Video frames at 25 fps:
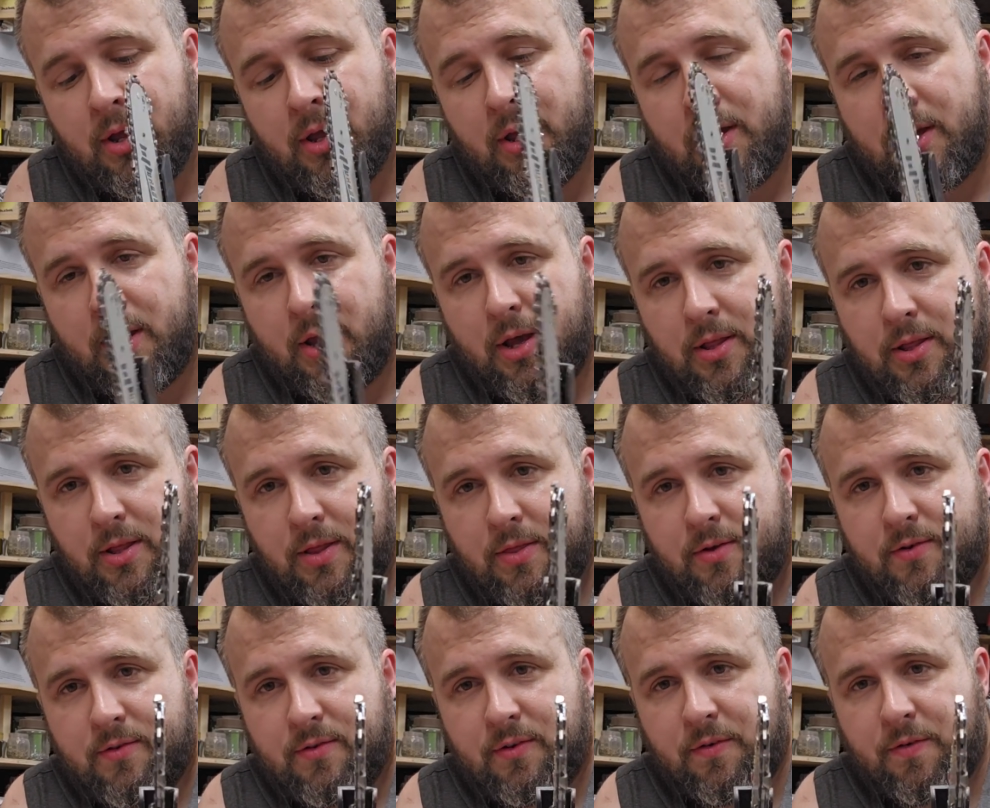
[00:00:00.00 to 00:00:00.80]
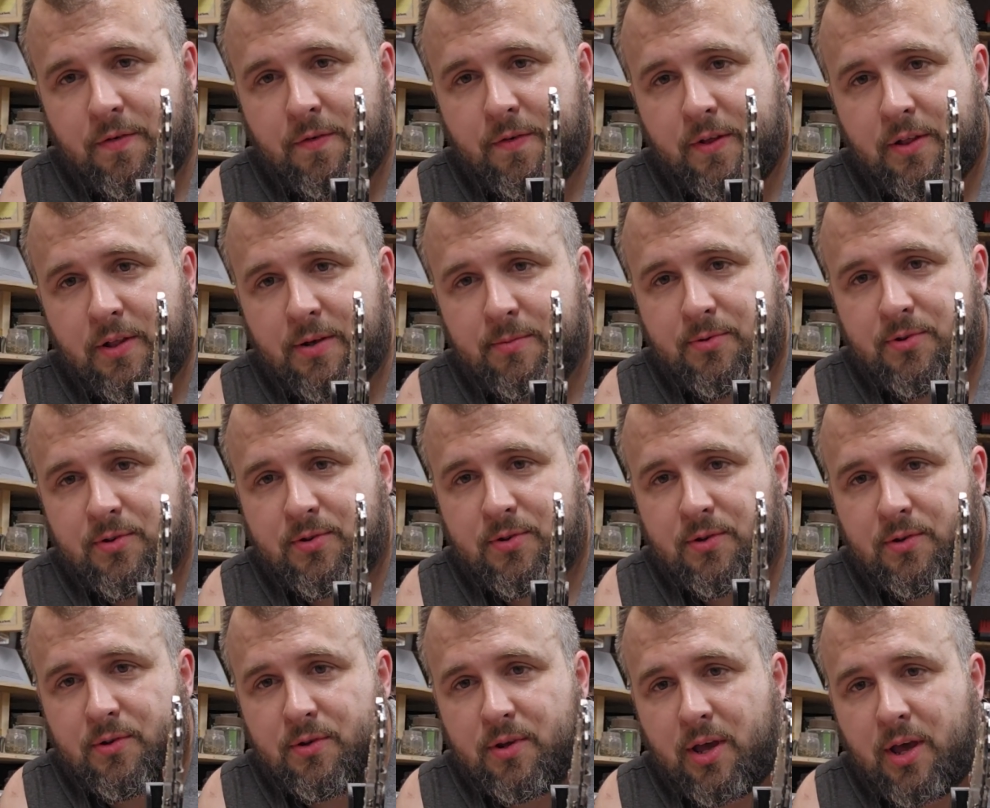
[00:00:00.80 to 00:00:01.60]
and then there's a
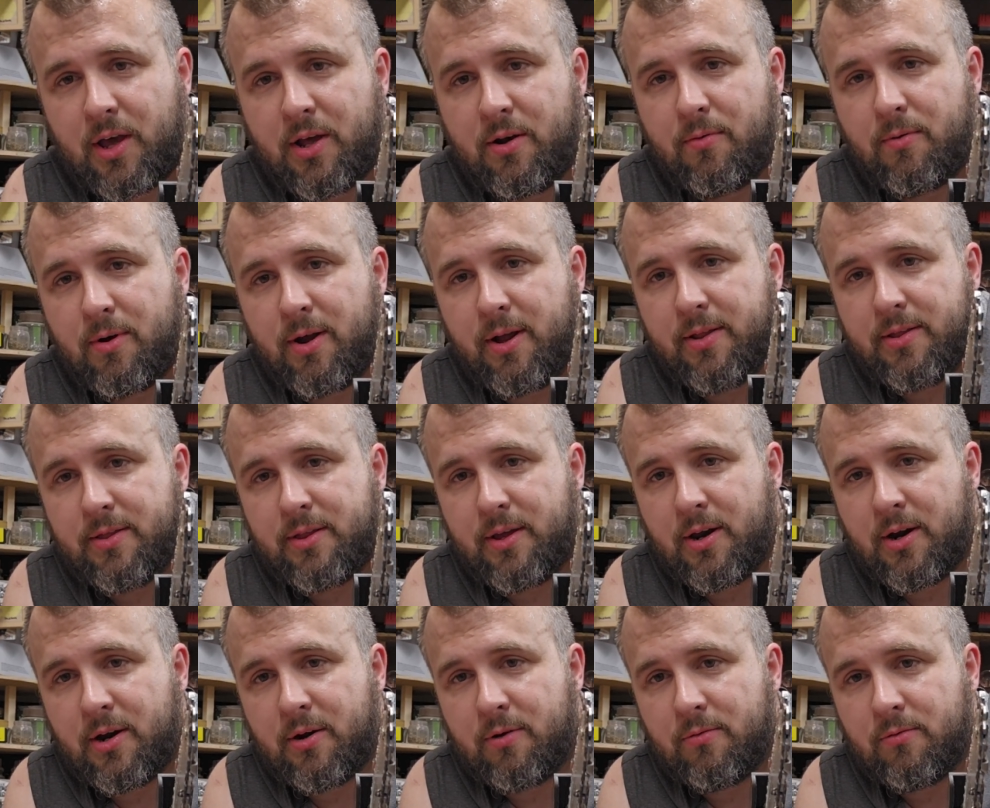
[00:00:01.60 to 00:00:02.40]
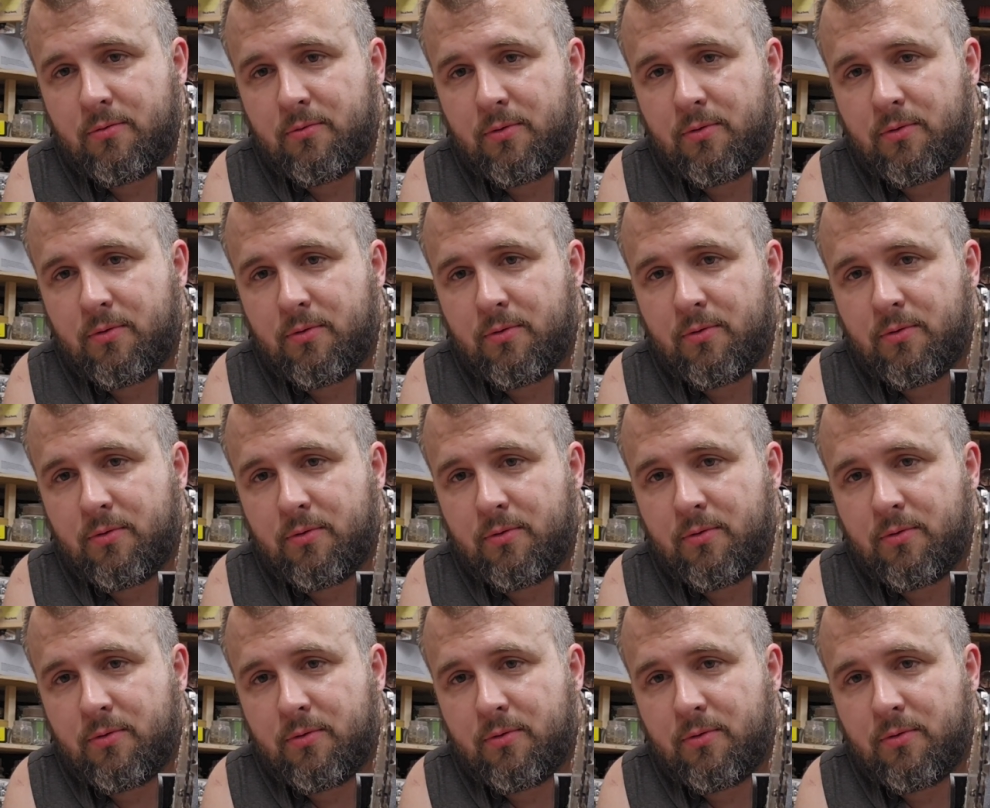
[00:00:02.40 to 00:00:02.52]
Phillips head right there.